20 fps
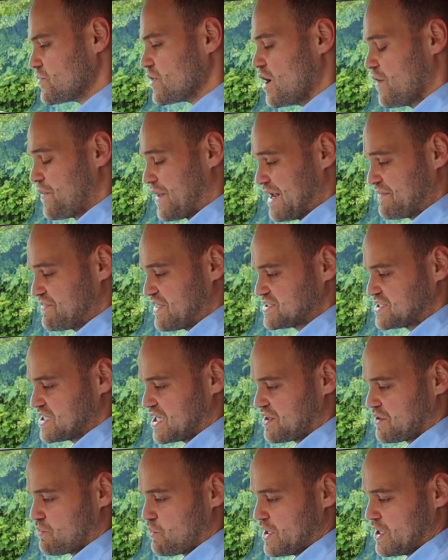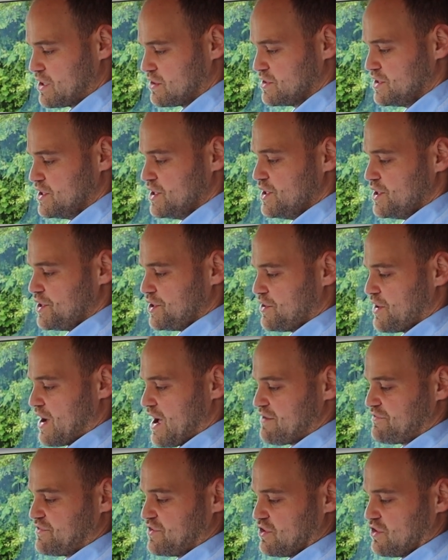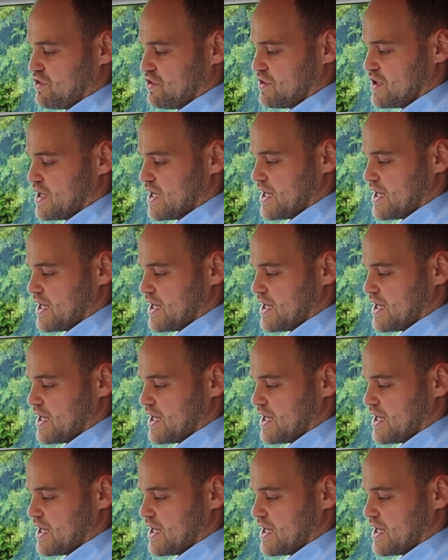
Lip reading: On the left hand side of the wheel you have your